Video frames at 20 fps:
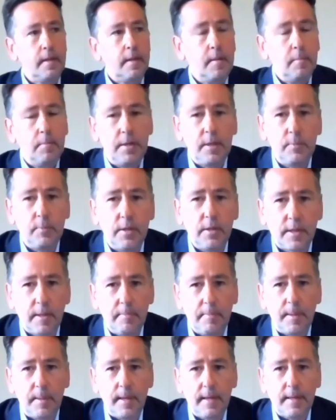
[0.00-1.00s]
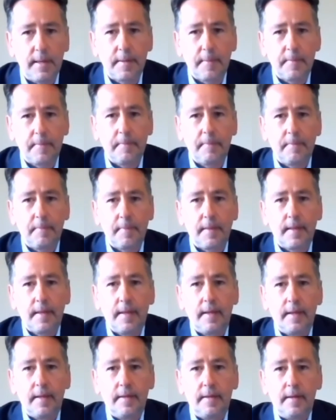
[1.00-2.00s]
But it will come back.
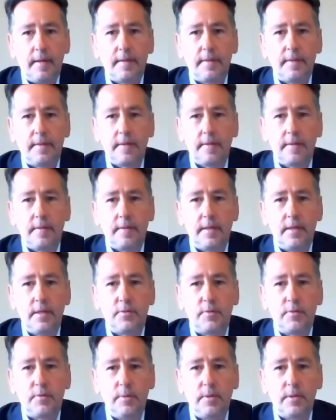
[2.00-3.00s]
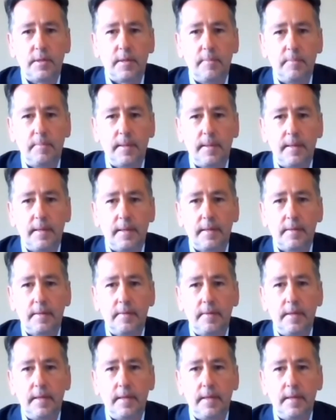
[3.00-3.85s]
I think the industry will come back.